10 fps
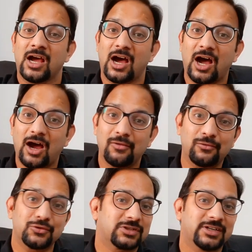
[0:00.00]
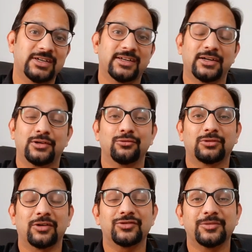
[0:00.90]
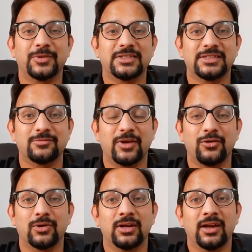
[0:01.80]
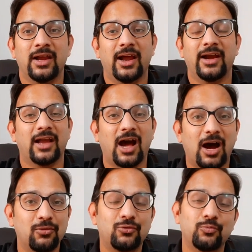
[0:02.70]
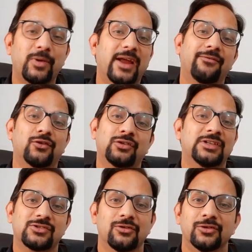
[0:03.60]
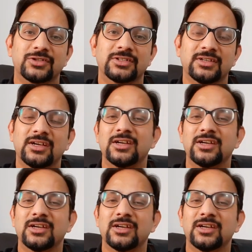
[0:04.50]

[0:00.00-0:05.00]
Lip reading: how to study the 2000 pages manual and how to plan for this course.